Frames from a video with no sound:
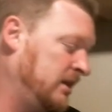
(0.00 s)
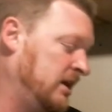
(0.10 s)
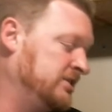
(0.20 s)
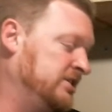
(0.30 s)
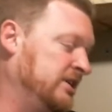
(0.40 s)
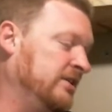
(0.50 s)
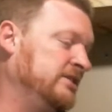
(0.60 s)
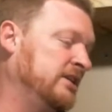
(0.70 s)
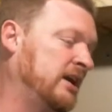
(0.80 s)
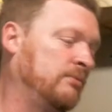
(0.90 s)

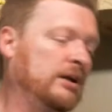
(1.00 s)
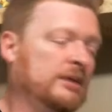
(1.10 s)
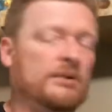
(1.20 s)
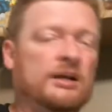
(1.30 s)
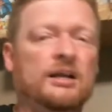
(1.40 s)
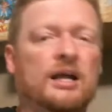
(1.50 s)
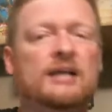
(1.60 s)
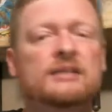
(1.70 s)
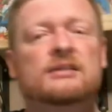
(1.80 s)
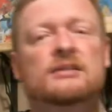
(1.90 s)
series that I really, really
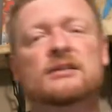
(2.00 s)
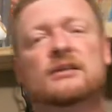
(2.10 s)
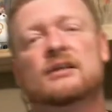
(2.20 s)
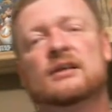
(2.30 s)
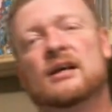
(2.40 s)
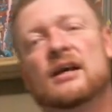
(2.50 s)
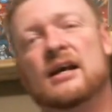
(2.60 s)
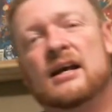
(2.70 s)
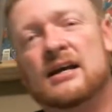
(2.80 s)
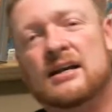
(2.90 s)
liked,
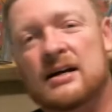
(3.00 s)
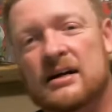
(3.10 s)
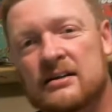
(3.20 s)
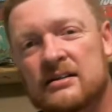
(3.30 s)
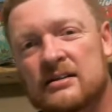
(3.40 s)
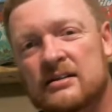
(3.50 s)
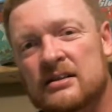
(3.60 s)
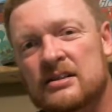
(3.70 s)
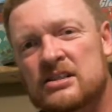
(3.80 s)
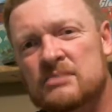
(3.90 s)
and
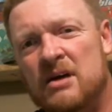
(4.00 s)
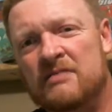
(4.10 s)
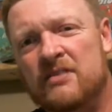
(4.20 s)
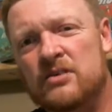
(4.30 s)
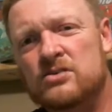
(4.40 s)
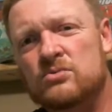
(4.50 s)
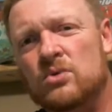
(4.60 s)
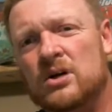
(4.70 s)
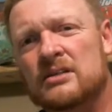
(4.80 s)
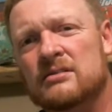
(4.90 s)
this is my first one.